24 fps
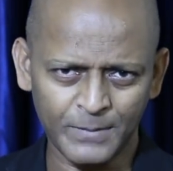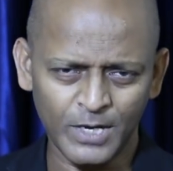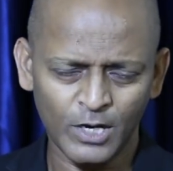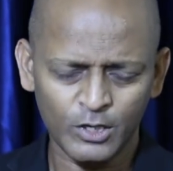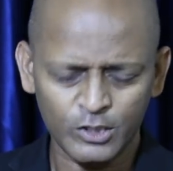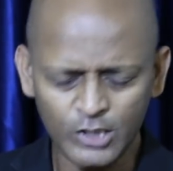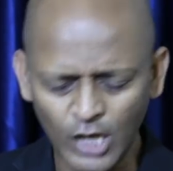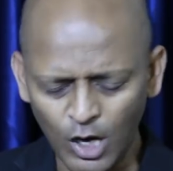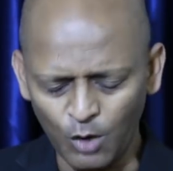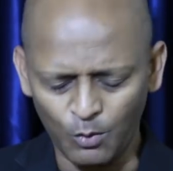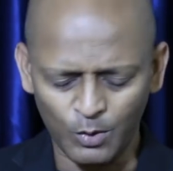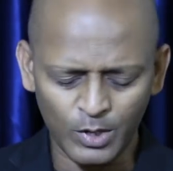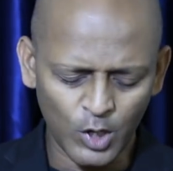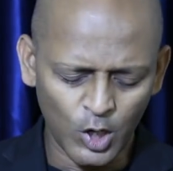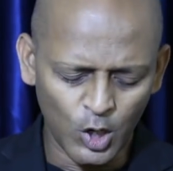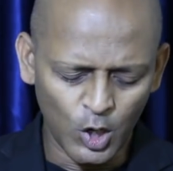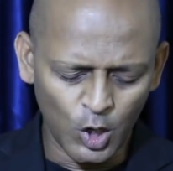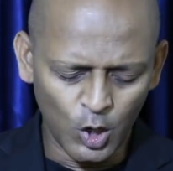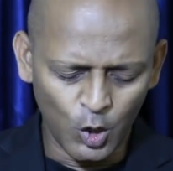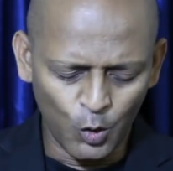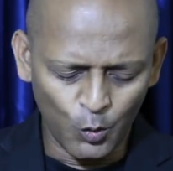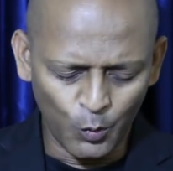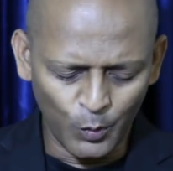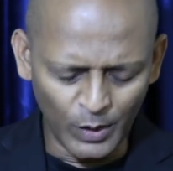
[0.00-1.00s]
So
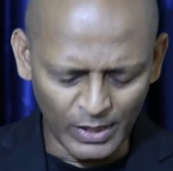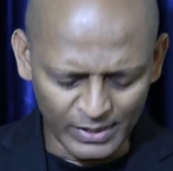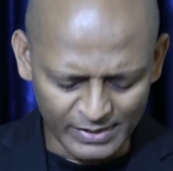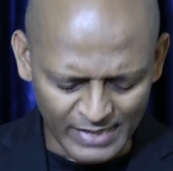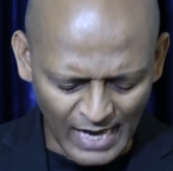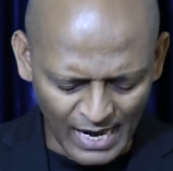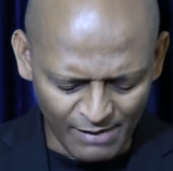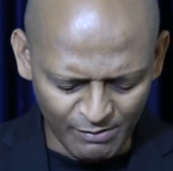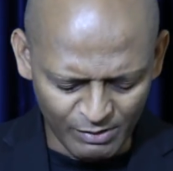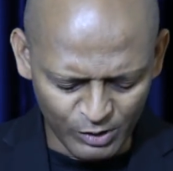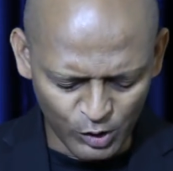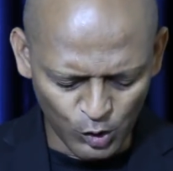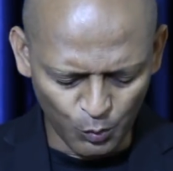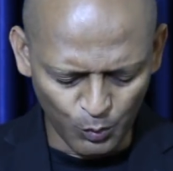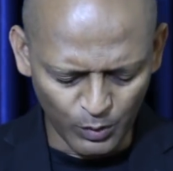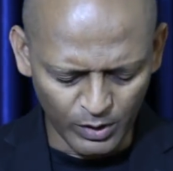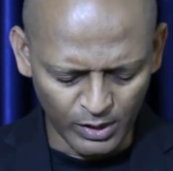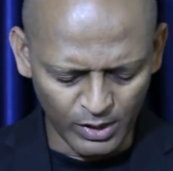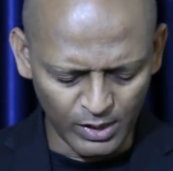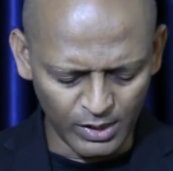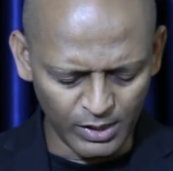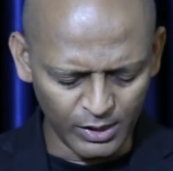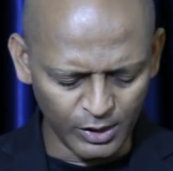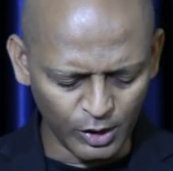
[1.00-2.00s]
we'll dive into the
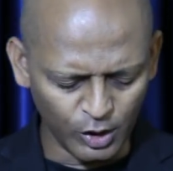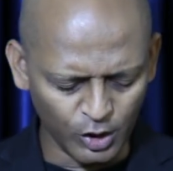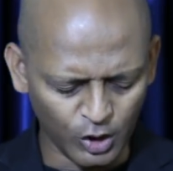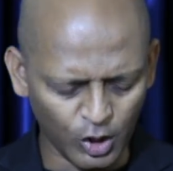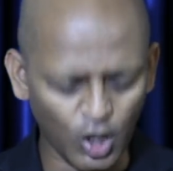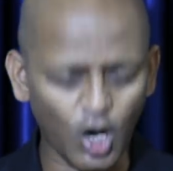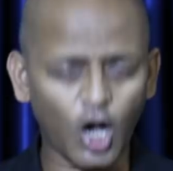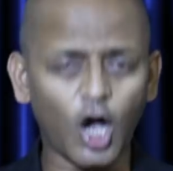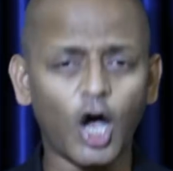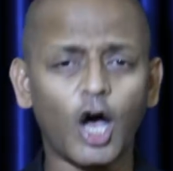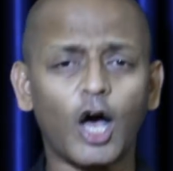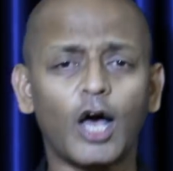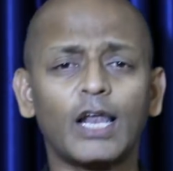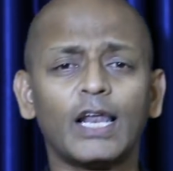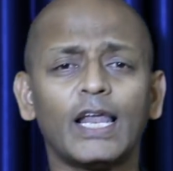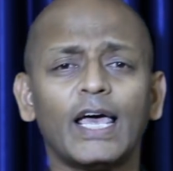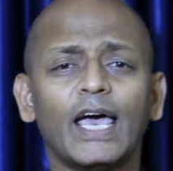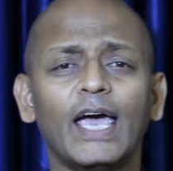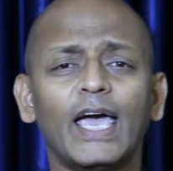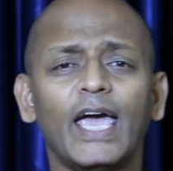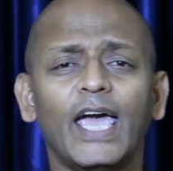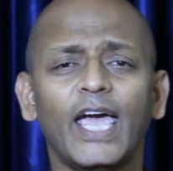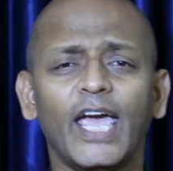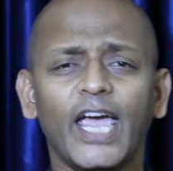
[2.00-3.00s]
word called
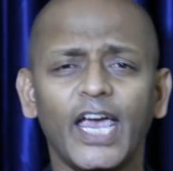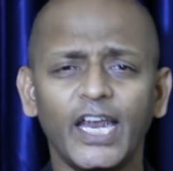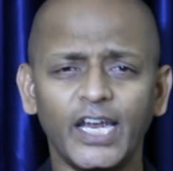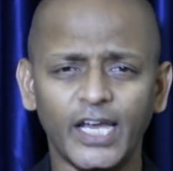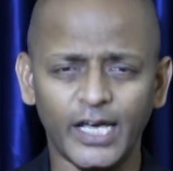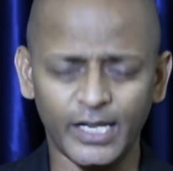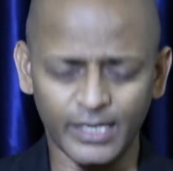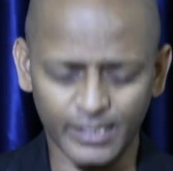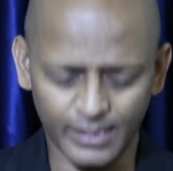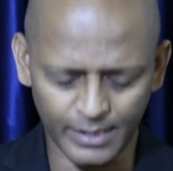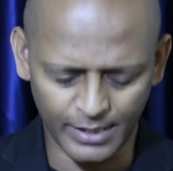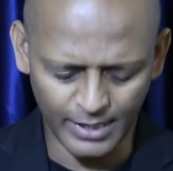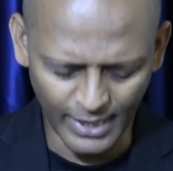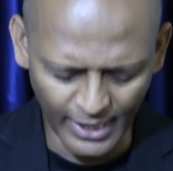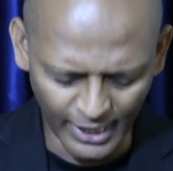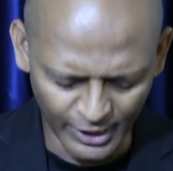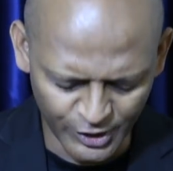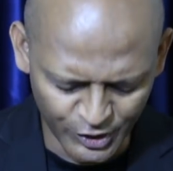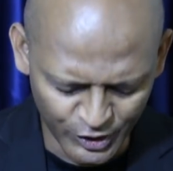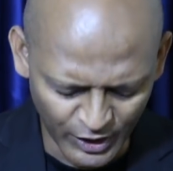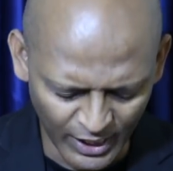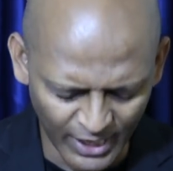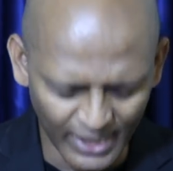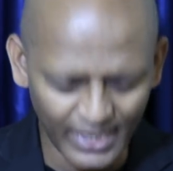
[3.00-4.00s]
Hinnon,
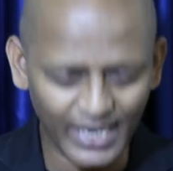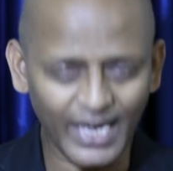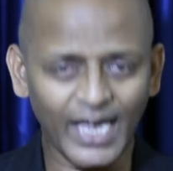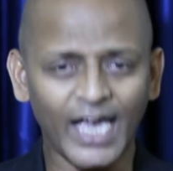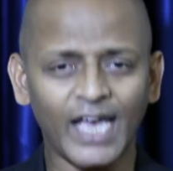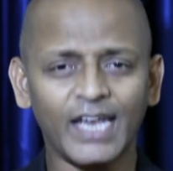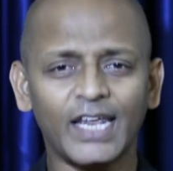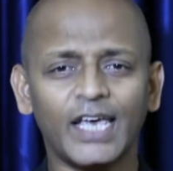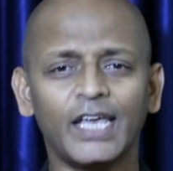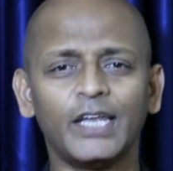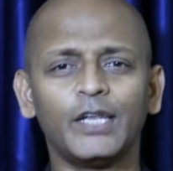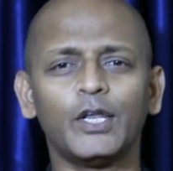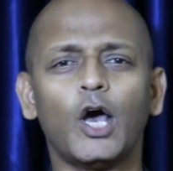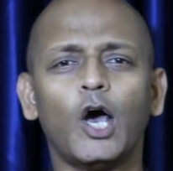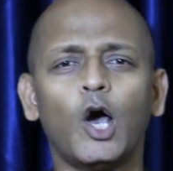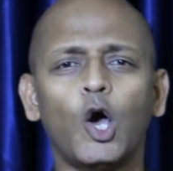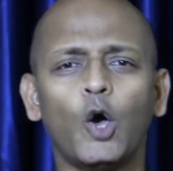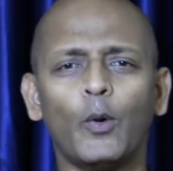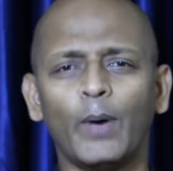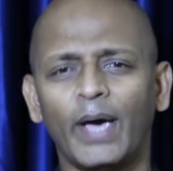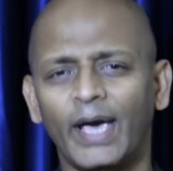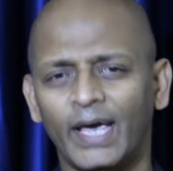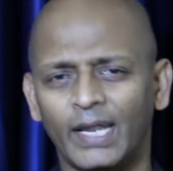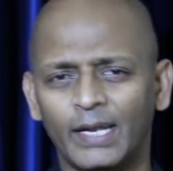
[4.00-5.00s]

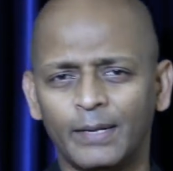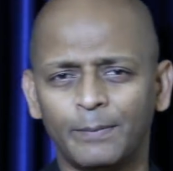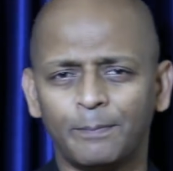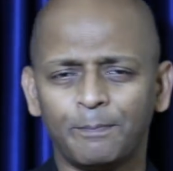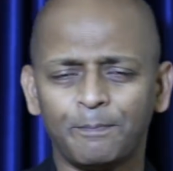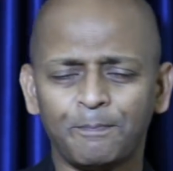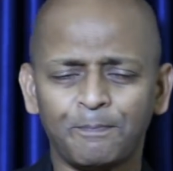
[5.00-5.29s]
Hinnon.